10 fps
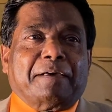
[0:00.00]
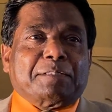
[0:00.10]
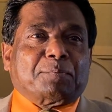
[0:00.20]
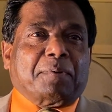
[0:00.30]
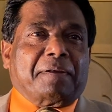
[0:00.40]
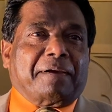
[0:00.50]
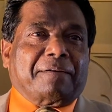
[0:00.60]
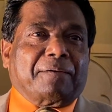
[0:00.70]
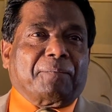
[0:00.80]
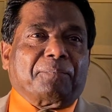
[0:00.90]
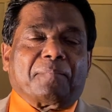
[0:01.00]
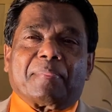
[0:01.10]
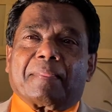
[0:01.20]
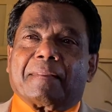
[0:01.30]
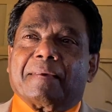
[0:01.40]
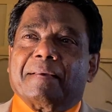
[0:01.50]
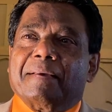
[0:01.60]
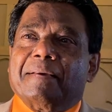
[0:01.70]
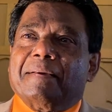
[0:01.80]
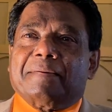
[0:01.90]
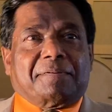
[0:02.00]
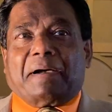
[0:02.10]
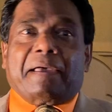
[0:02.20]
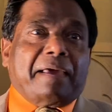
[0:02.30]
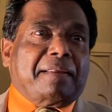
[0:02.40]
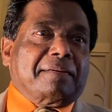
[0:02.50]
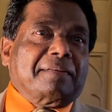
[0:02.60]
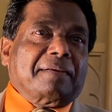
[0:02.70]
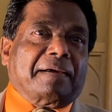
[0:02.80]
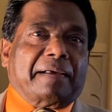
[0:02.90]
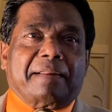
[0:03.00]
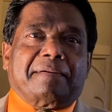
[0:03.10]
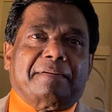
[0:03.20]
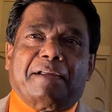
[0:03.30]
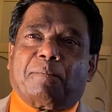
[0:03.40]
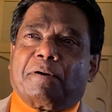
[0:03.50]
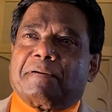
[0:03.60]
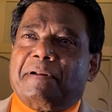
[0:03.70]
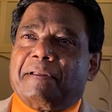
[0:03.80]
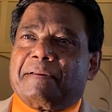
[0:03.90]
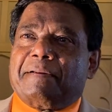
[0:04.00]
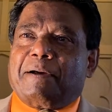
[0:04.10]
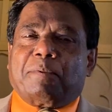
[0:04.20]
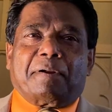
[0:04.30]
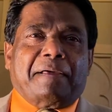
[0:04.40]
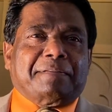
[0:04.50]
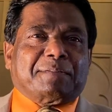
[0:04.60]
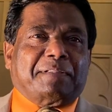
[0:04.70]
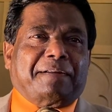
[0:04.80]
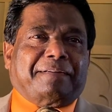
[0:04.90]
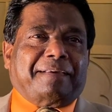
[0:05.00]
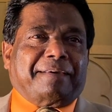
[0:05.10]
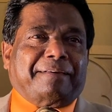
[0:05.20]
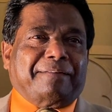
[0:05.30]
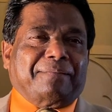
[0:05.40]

nice biryani. So I ate it. I ate a double dinner, double lunch that day.